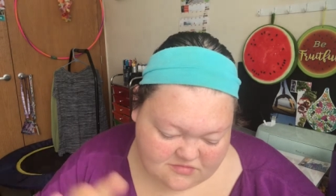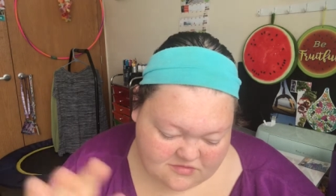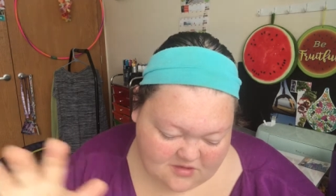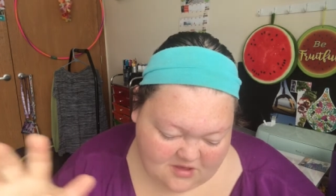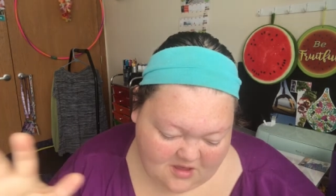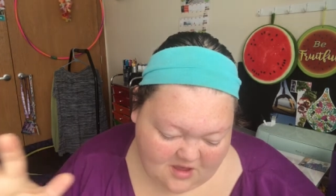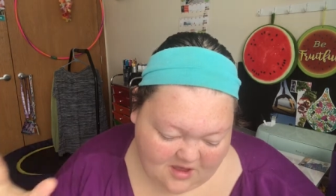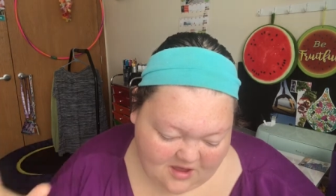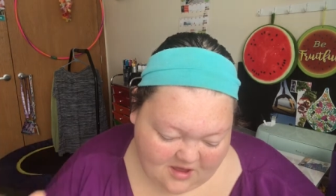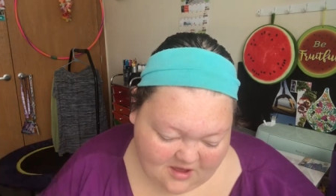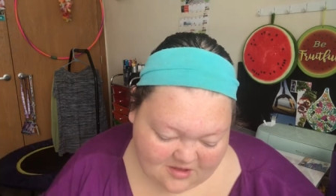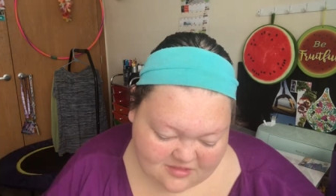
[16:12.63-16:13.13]

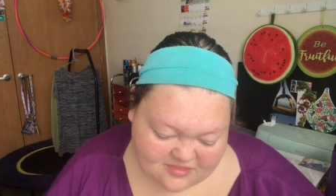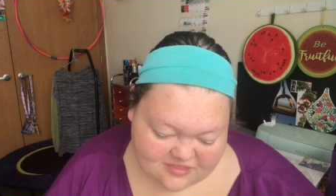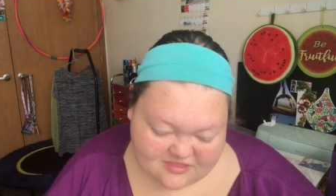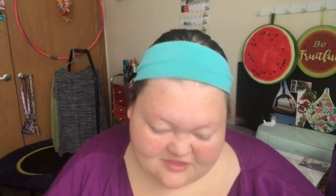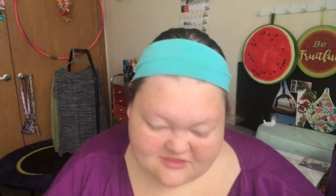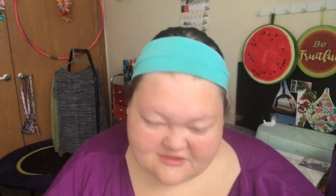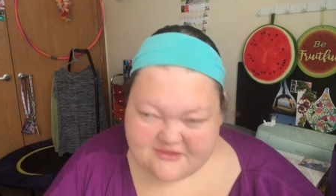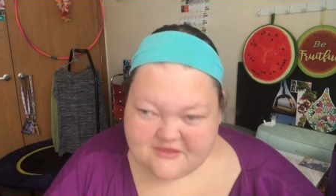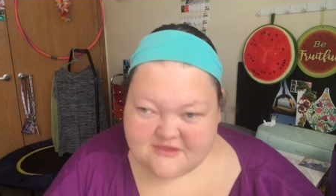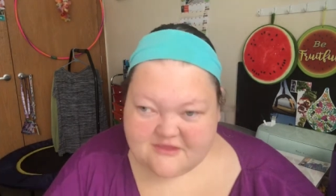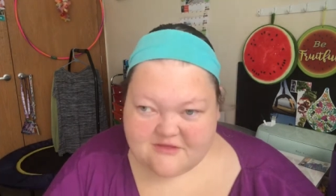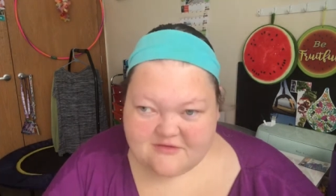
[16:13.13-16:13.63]

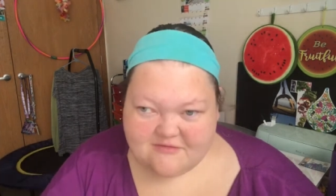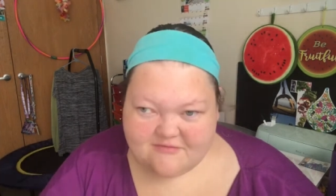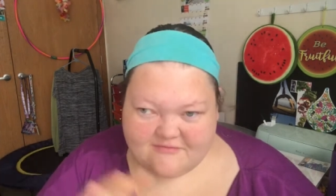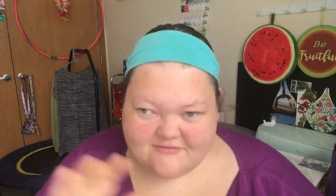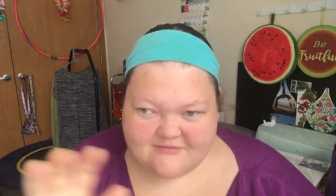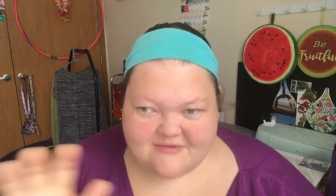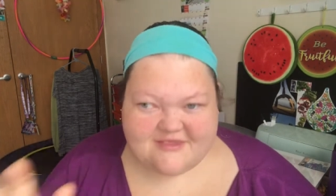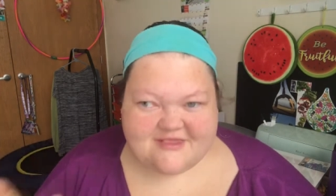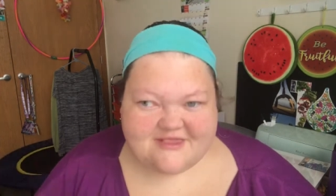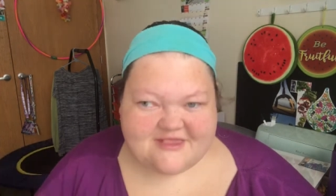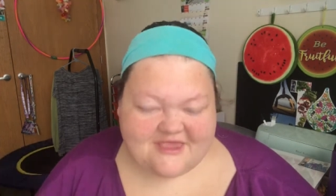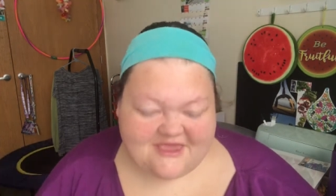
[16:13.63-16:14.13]
cognitive
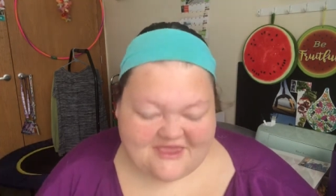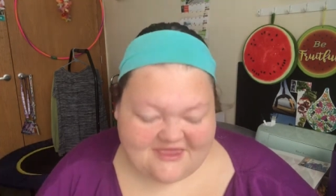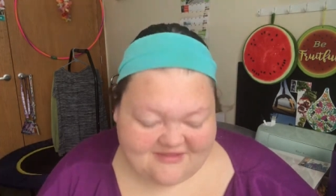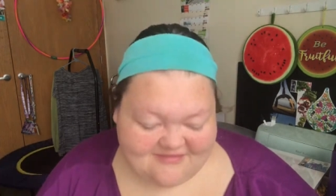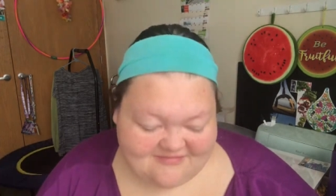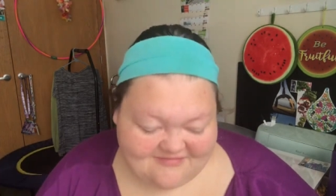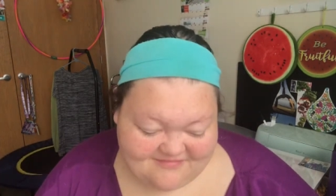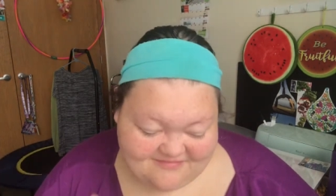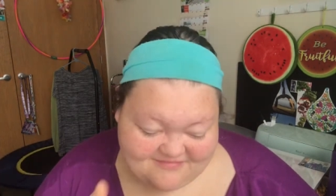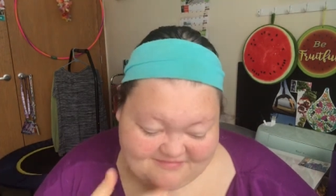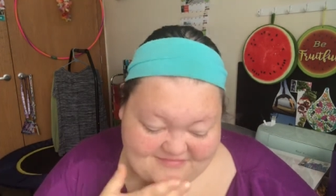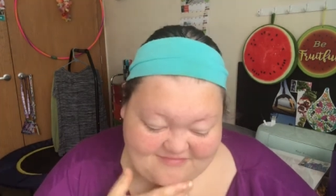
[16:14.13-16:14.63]
state.
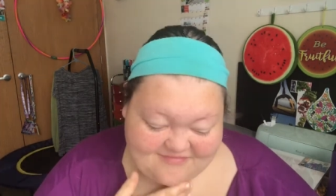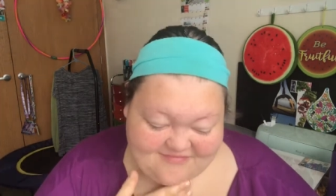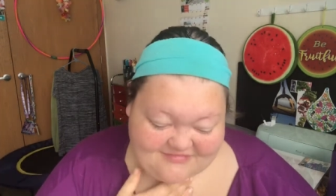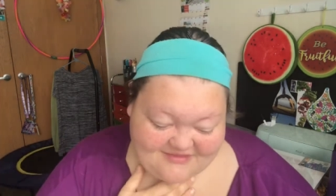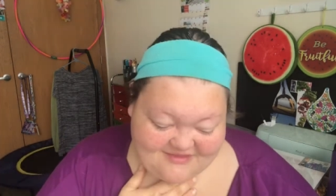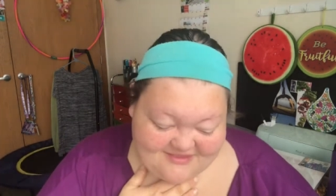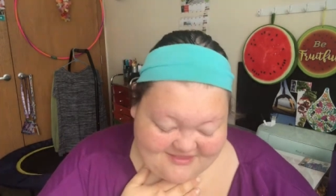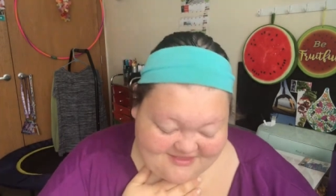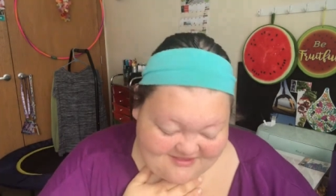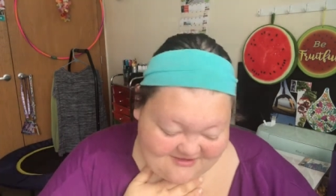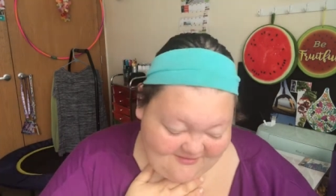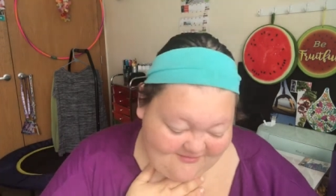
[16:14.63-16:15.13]

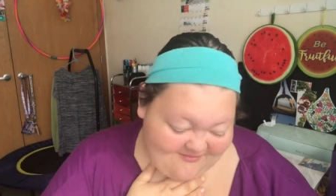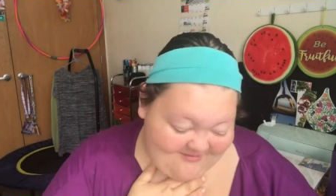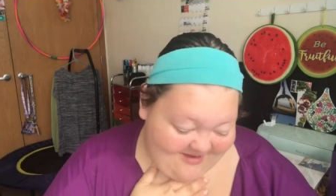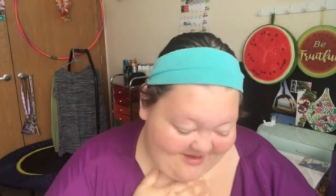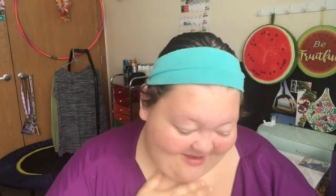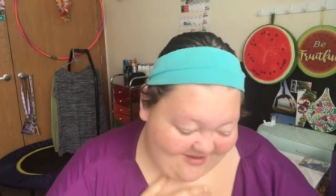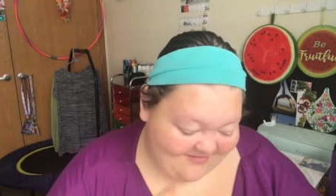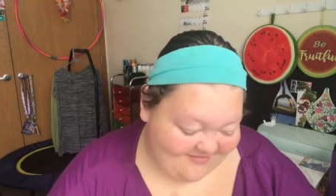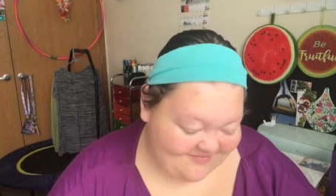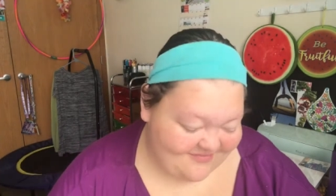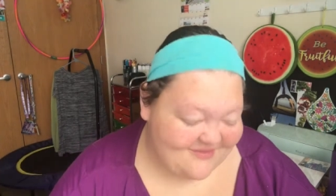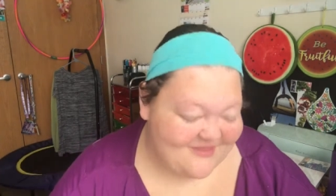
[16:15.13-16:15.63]
So
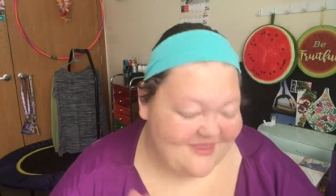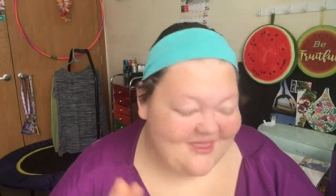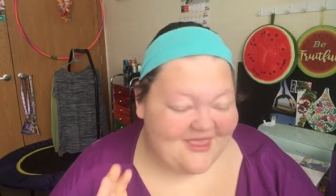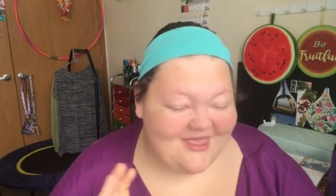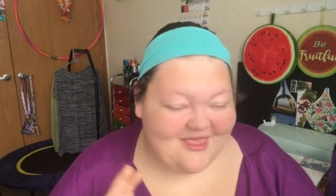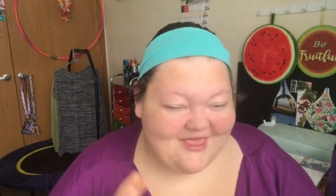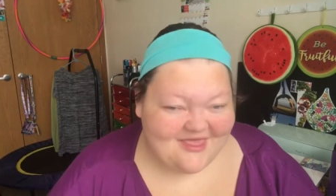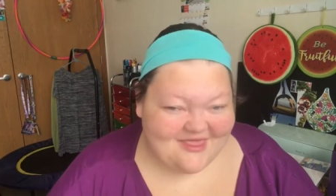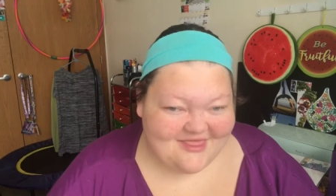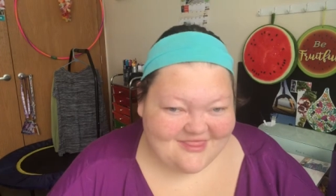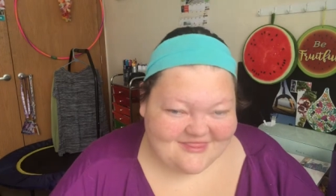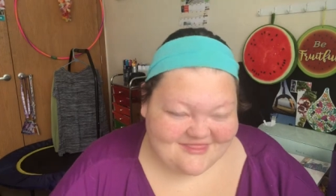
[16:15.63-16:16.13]
wow,
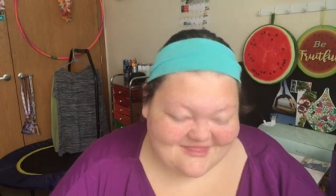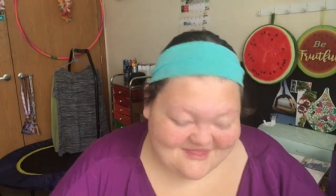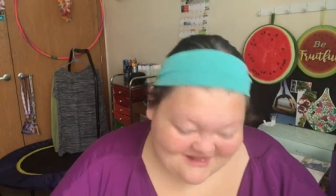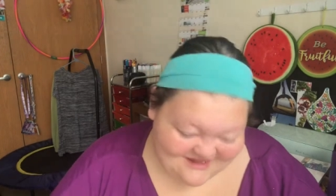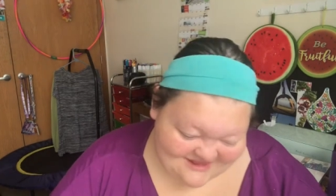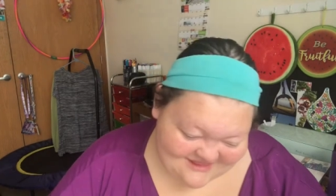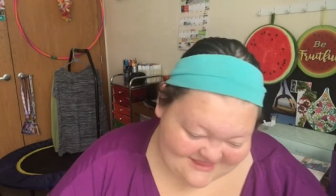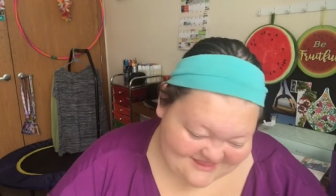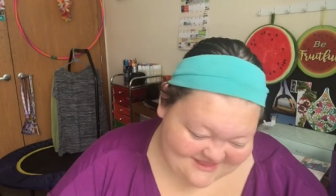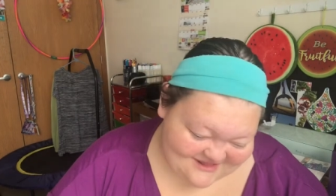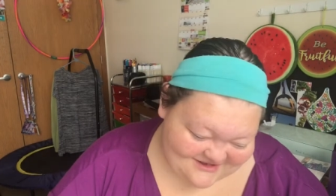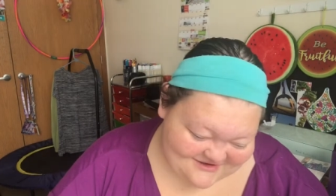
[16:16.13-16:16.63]
that
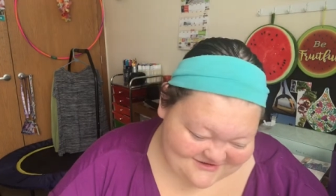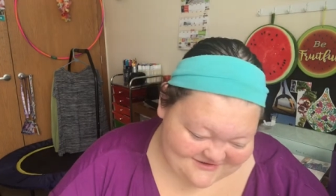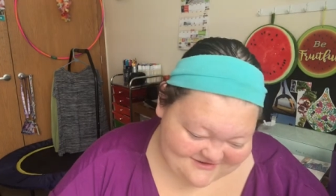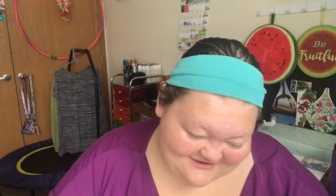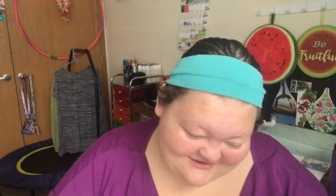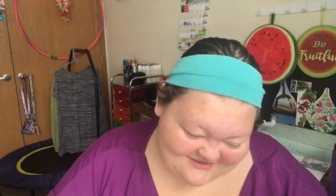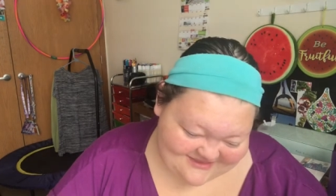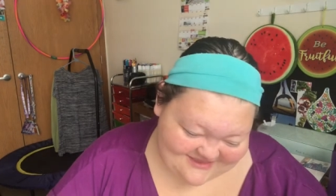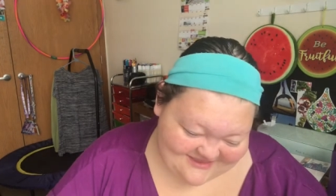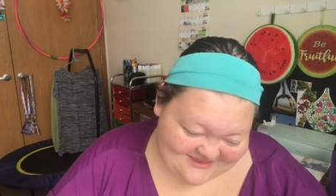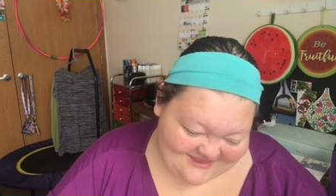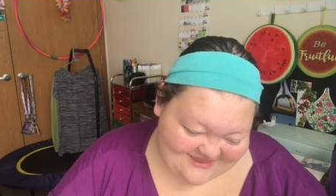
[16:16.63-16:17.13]
is
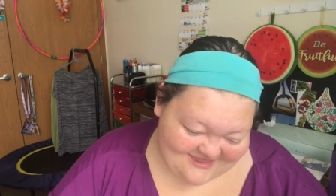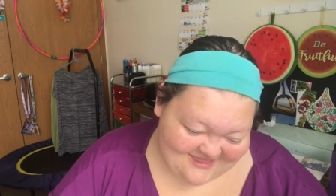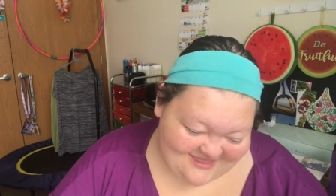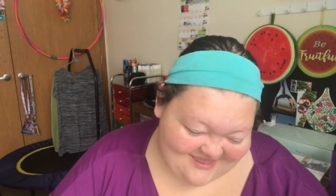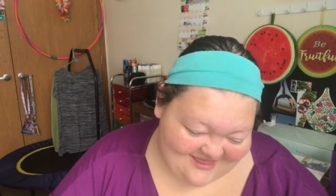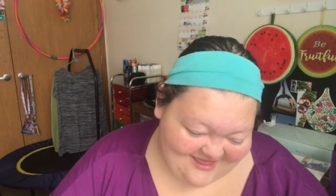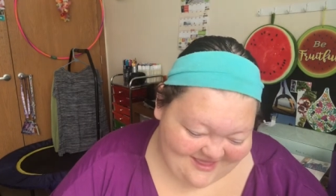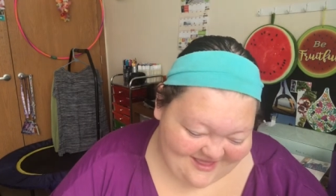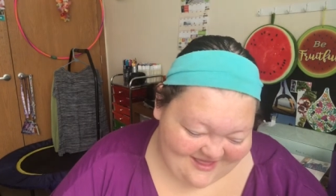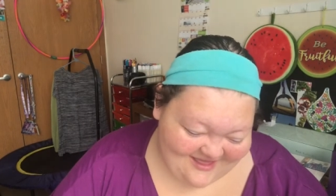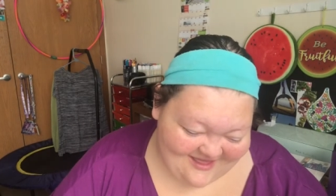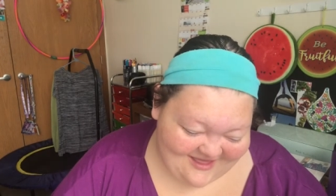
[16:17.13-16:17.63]
interesting.
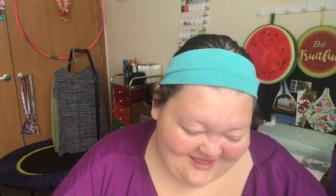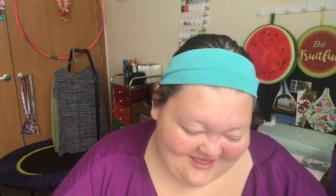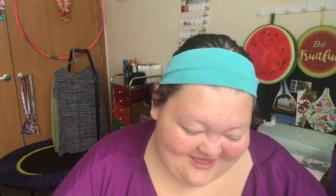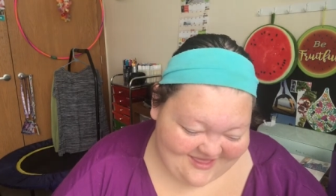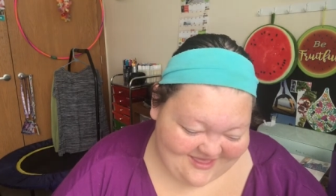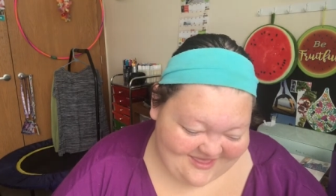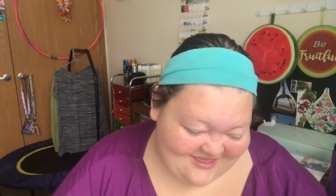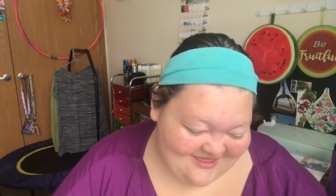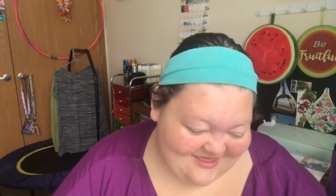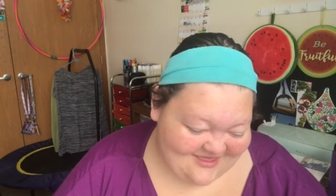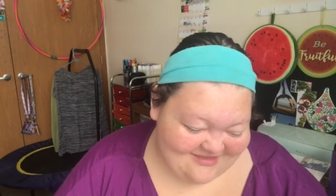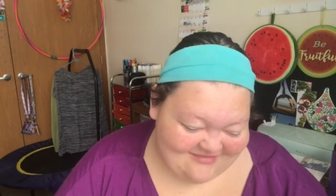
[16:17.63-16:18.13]

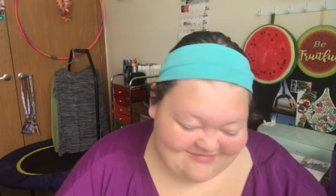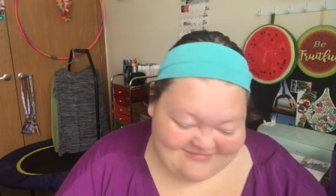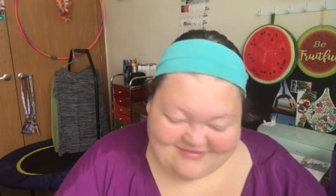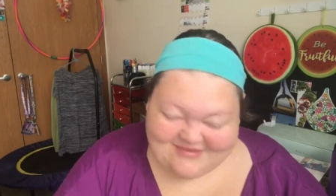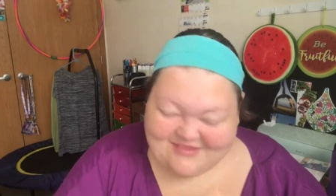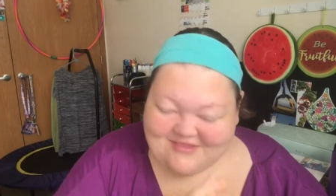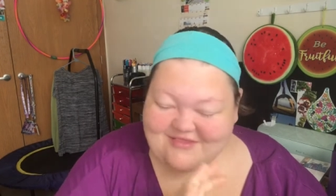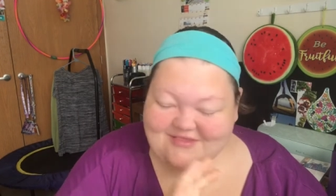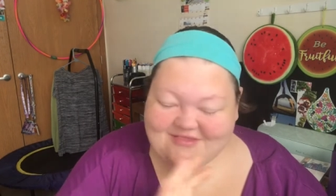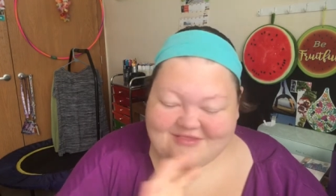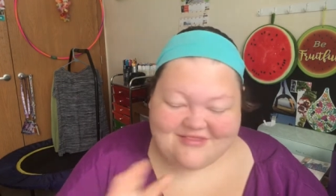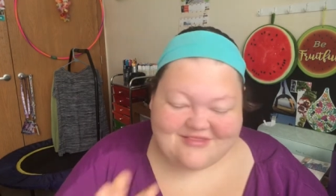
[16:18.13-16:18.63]
I am,
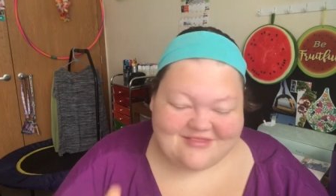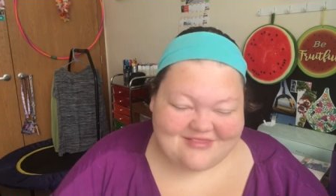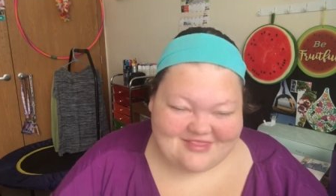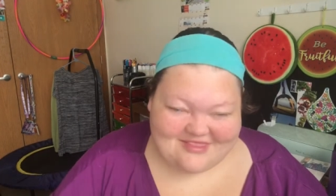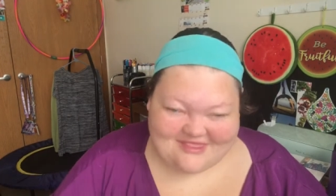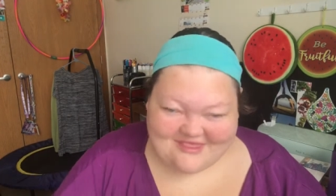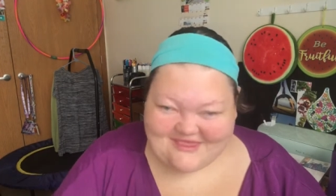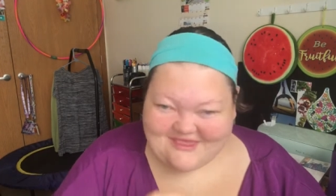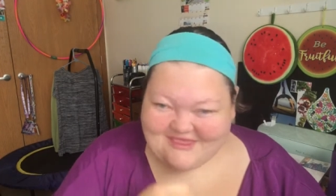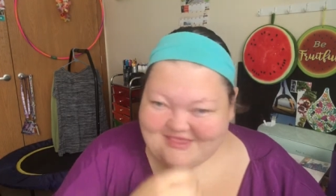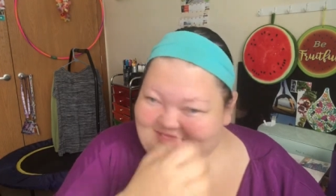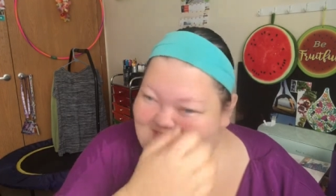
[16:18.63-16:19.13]
like I